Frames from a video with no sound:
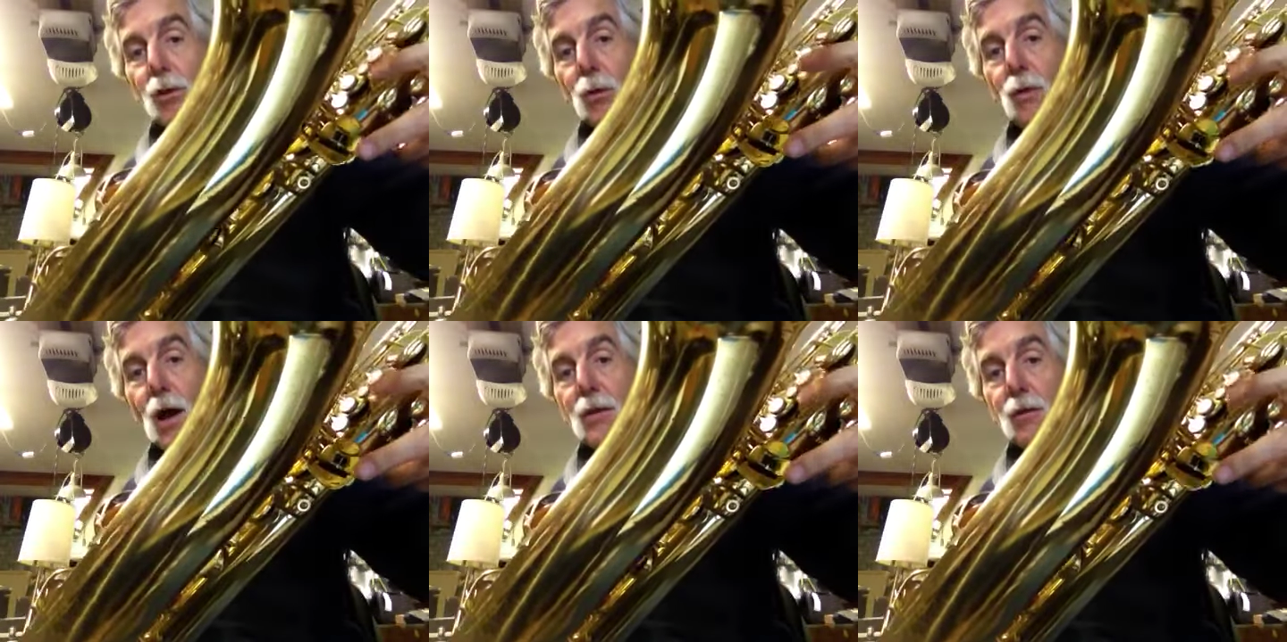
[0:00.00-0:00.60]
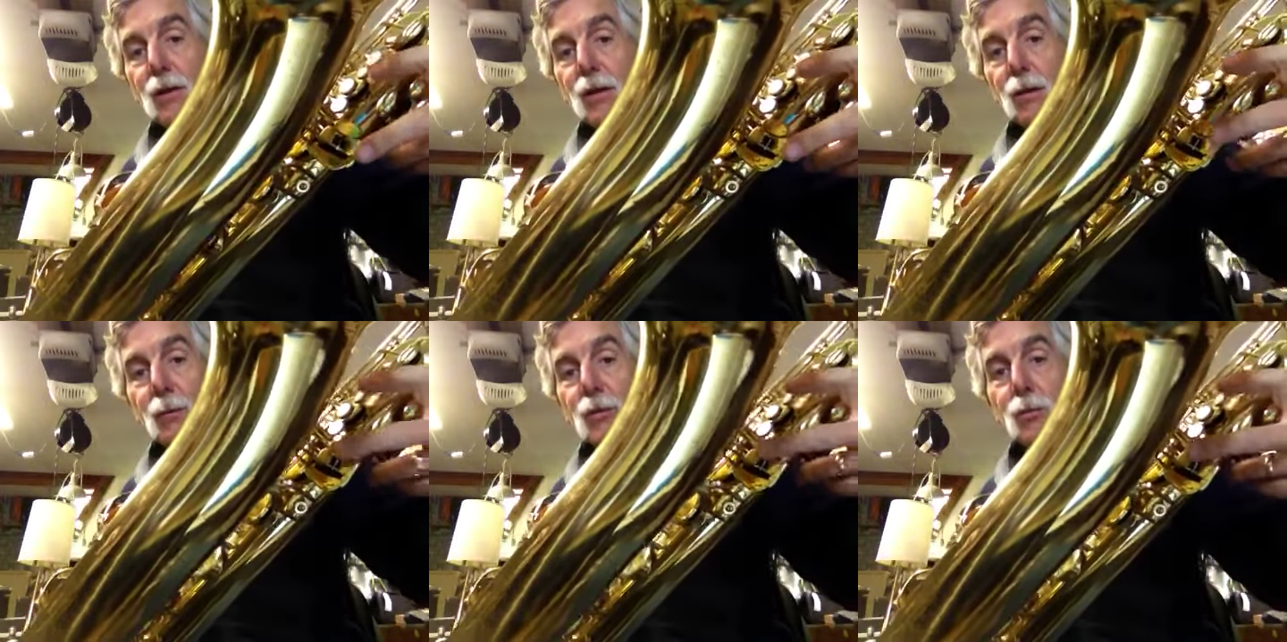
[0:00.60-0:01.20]
rocker here
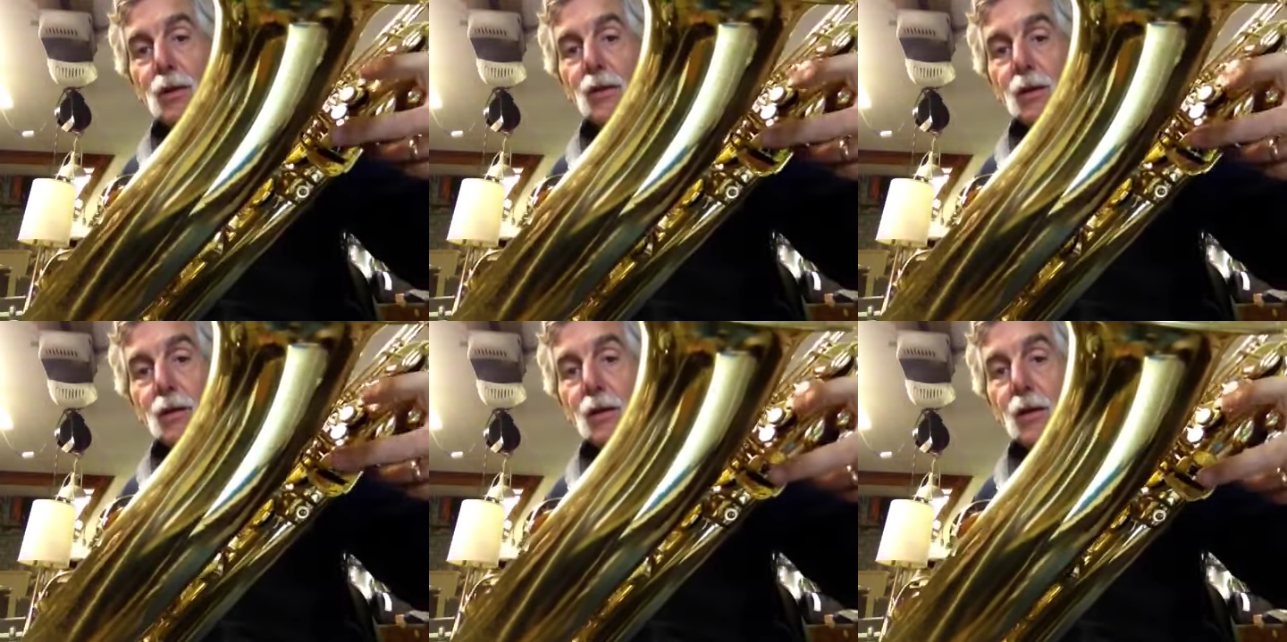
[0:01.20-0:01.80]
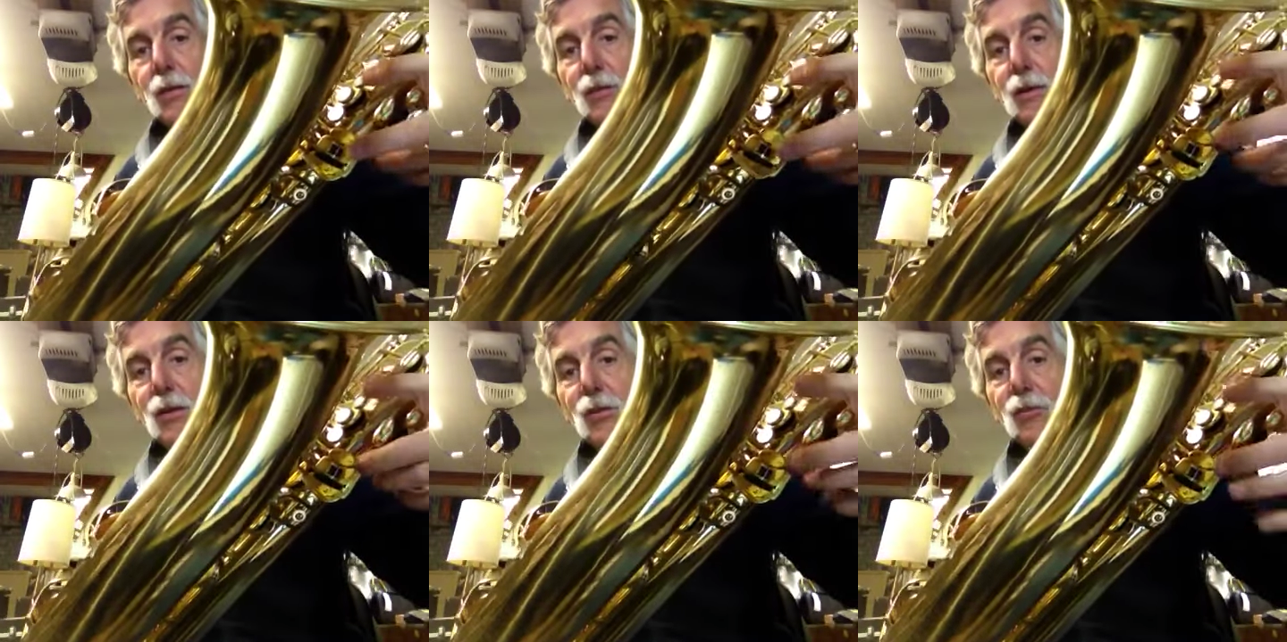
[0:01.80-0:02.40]
between the